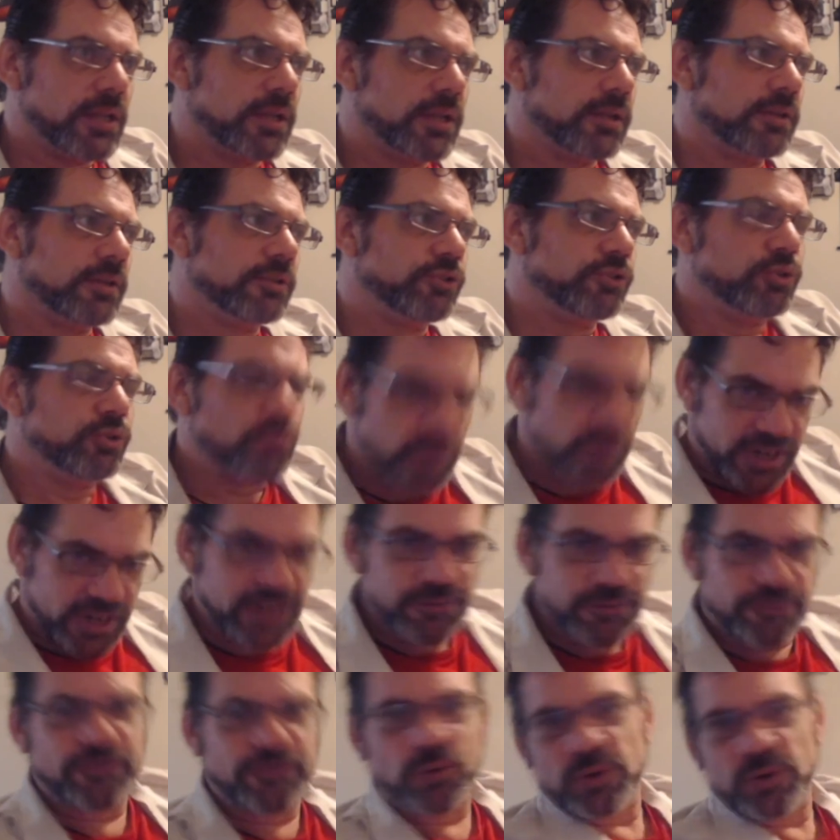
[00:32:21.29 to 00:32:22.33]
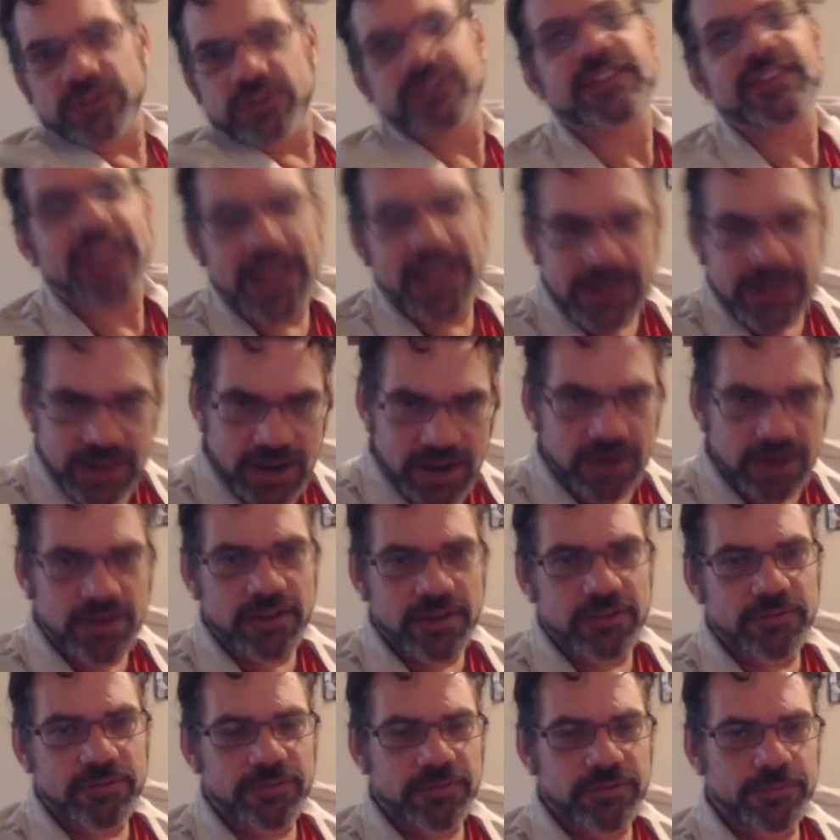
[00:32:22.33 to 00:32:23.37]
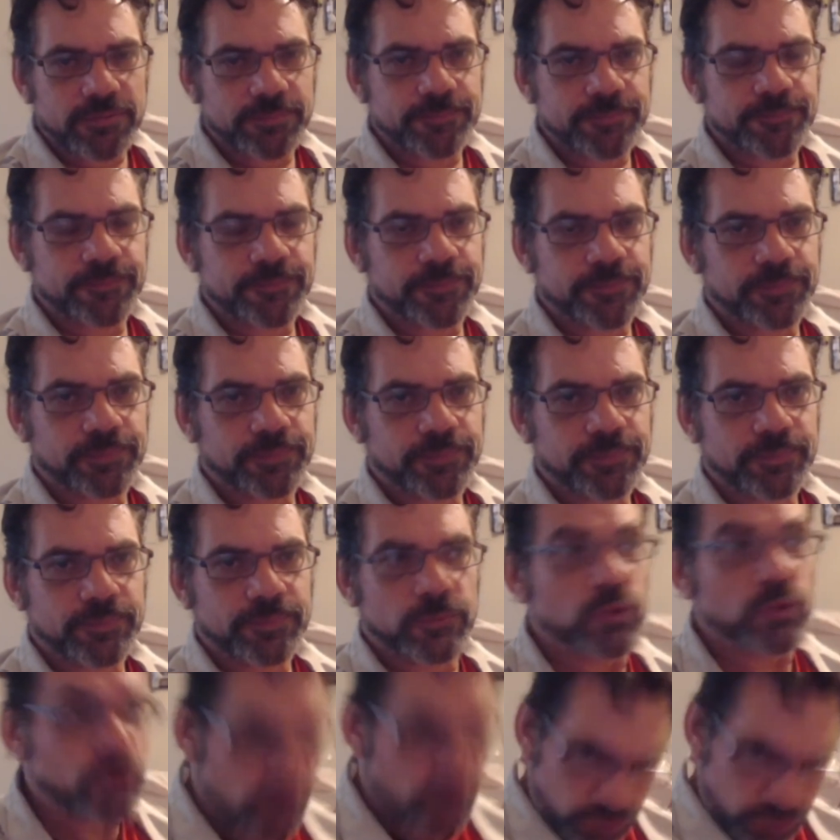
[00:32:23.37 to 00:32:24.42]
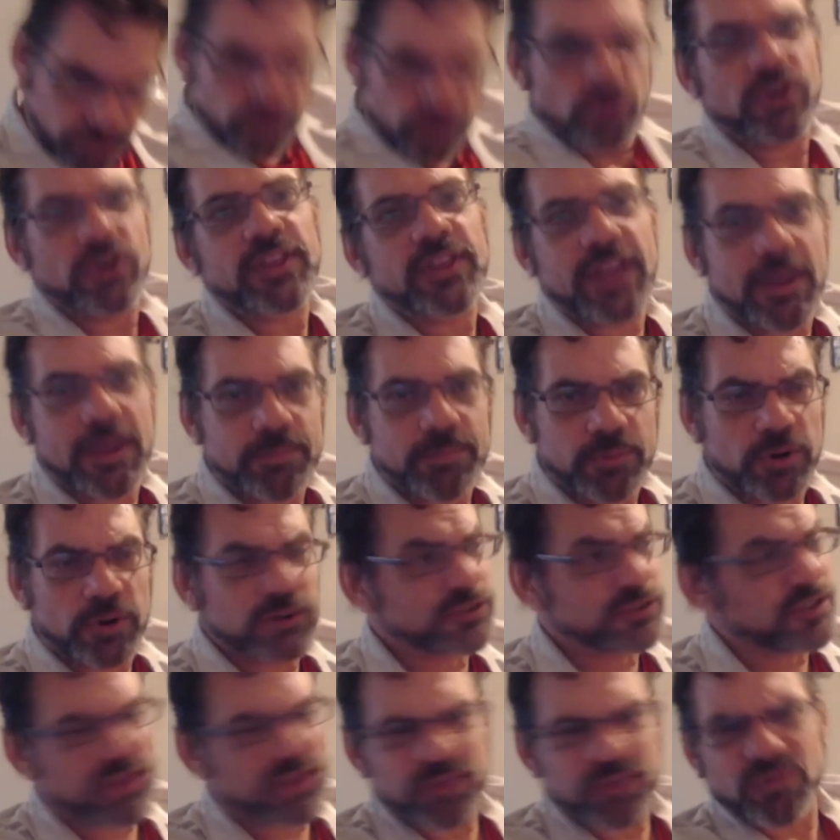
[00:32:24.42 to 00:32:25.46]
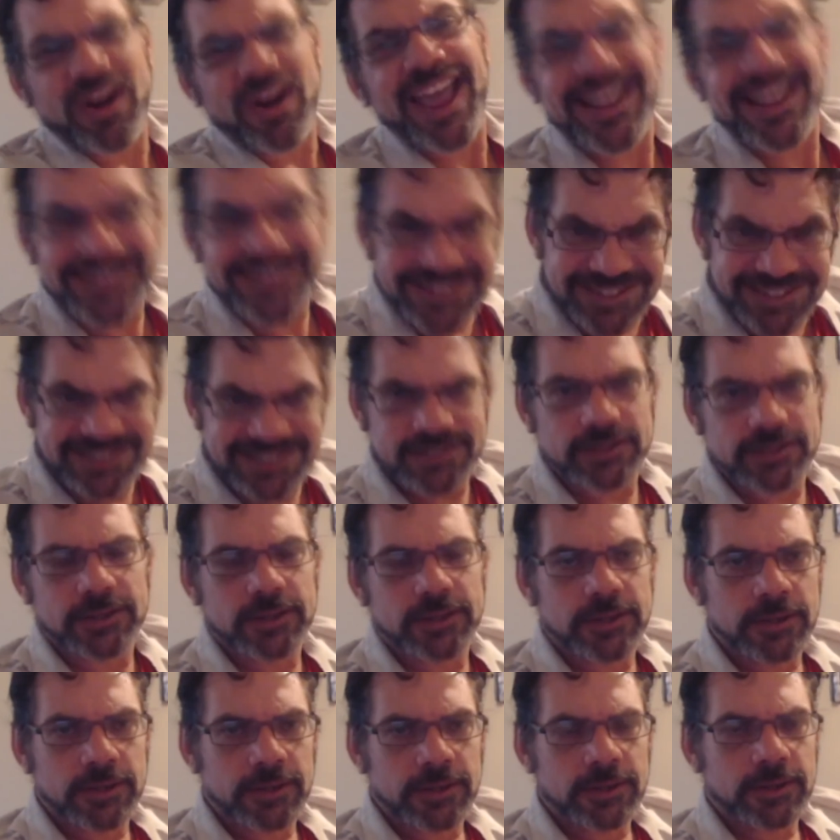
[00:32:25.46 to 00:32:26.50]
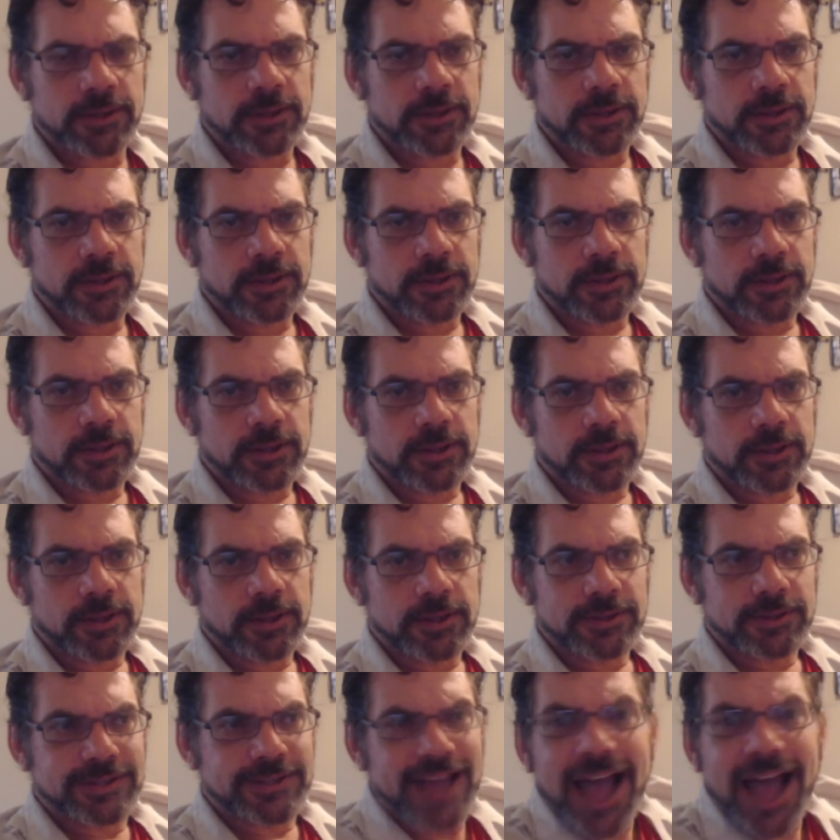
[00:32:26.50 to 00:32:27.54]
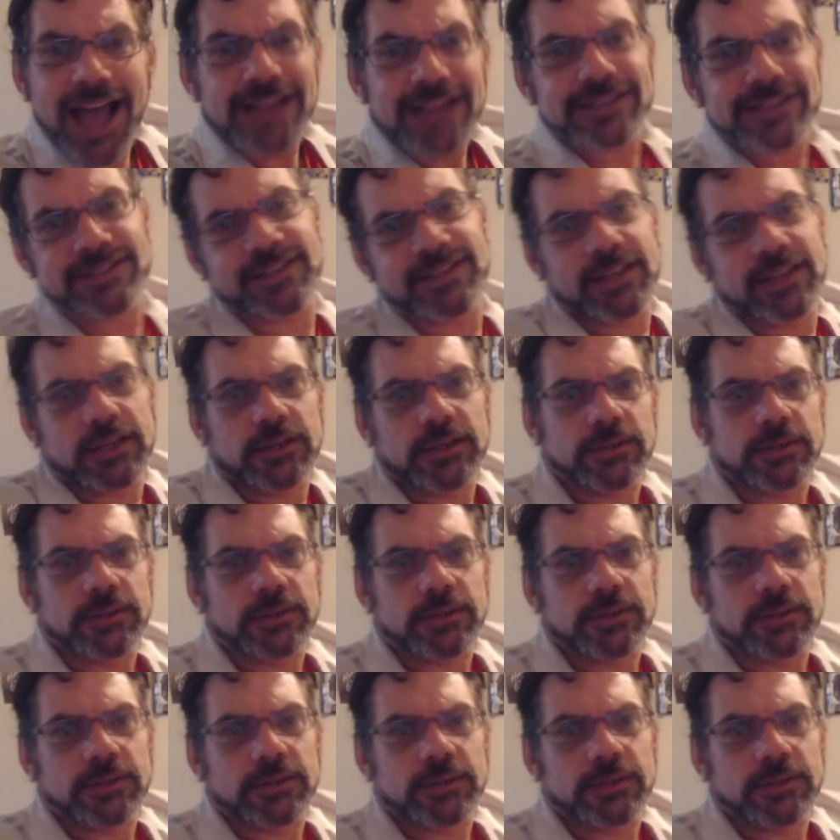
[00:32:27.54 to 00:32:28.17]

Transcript: to reinforce that narrative, to destroy that person. Threats, doxing,